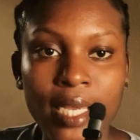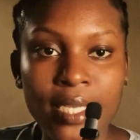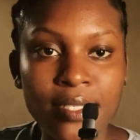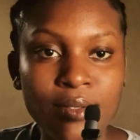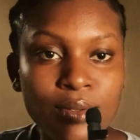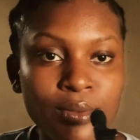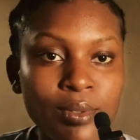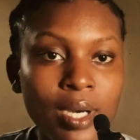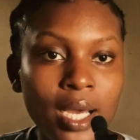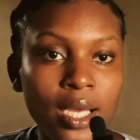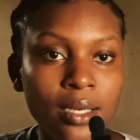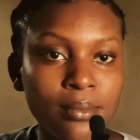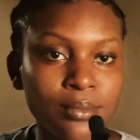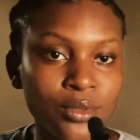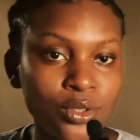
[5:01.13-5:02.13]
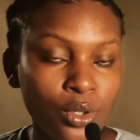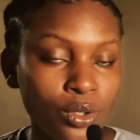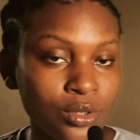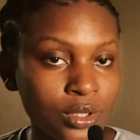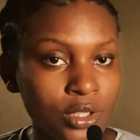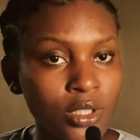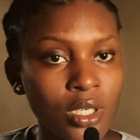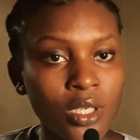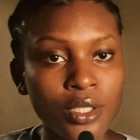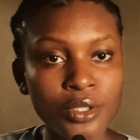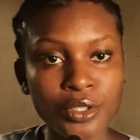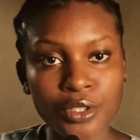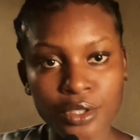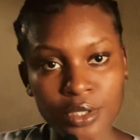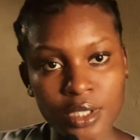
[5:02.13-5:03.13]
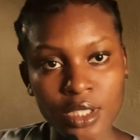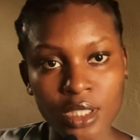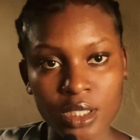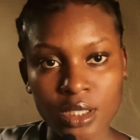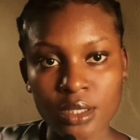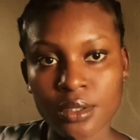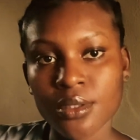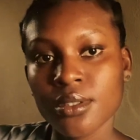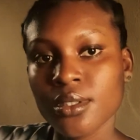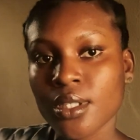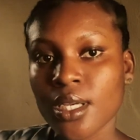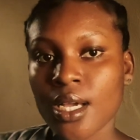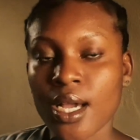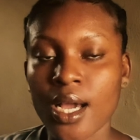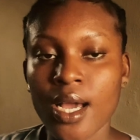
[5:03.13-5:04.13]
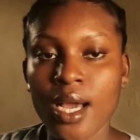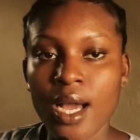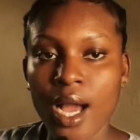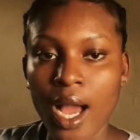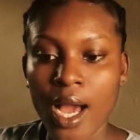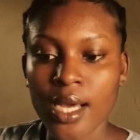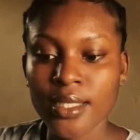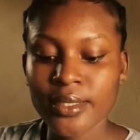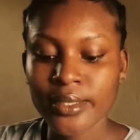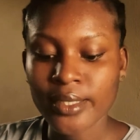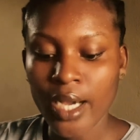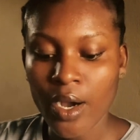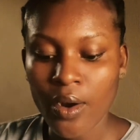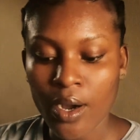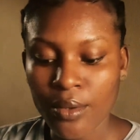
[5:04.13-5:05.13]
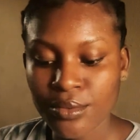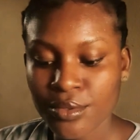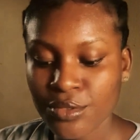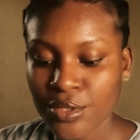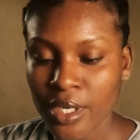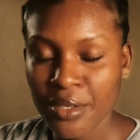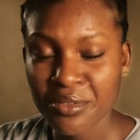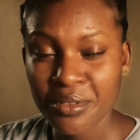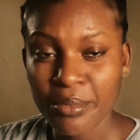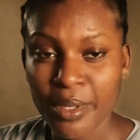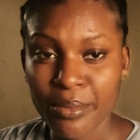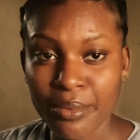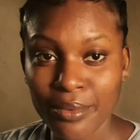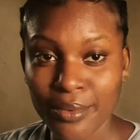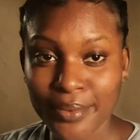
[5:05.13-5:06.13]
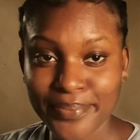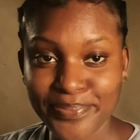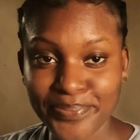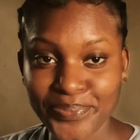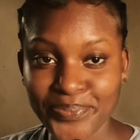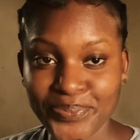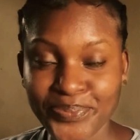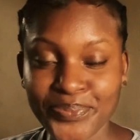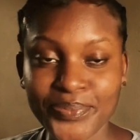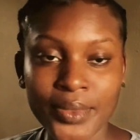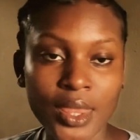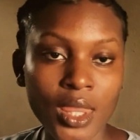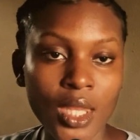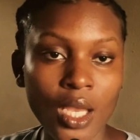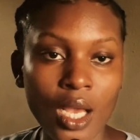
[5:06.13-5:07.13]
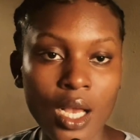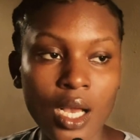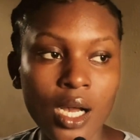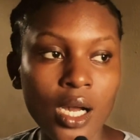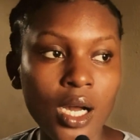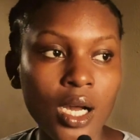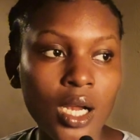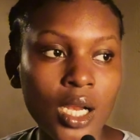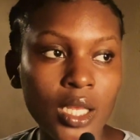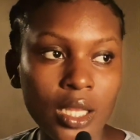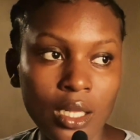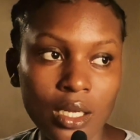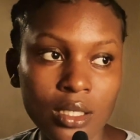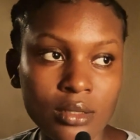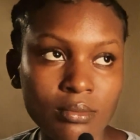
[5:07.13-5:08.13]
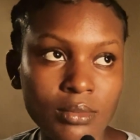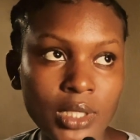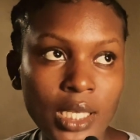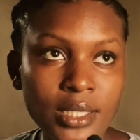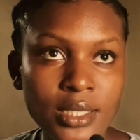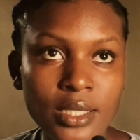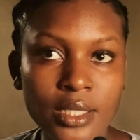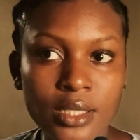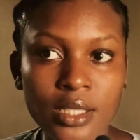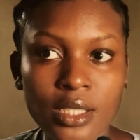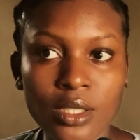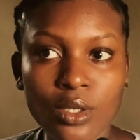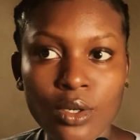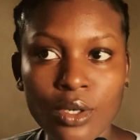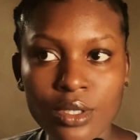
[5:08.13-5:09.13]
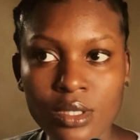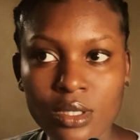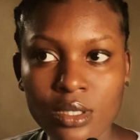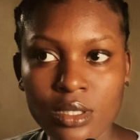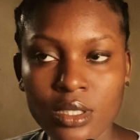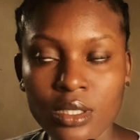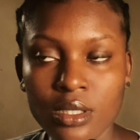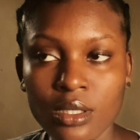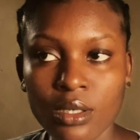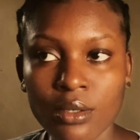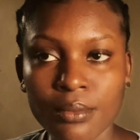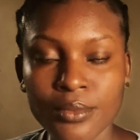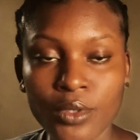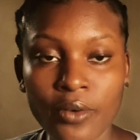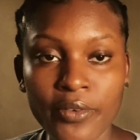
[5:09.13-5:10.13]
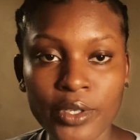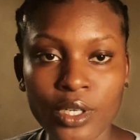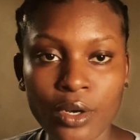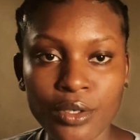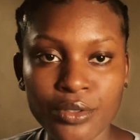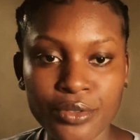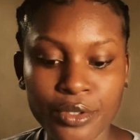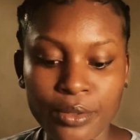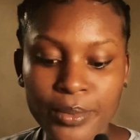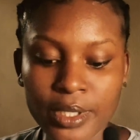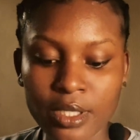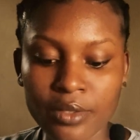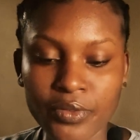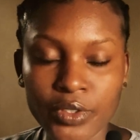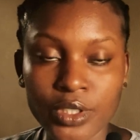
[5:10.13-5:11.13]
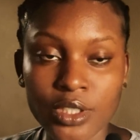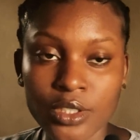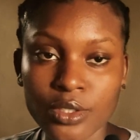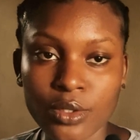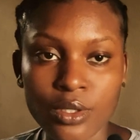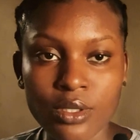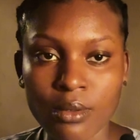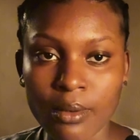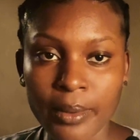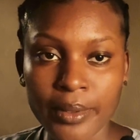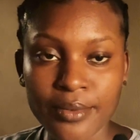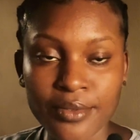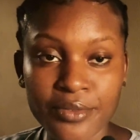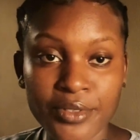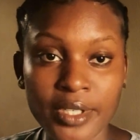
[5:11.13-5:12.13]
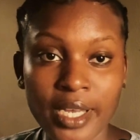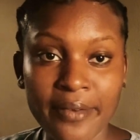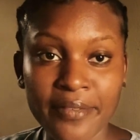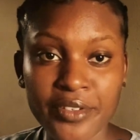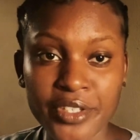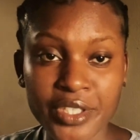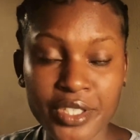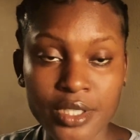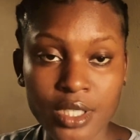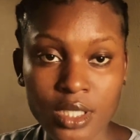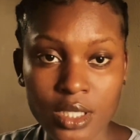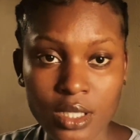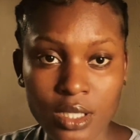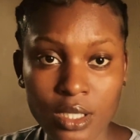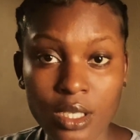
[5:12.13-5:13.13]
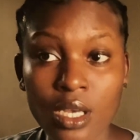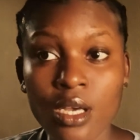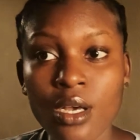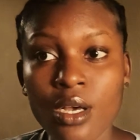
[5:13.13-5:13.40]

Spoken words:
guys, so I am done journaling and now I want to try and read my book. Yeah, yesterday the course, the novel that was recommended for this course I'm about to read, I finished it yesterday.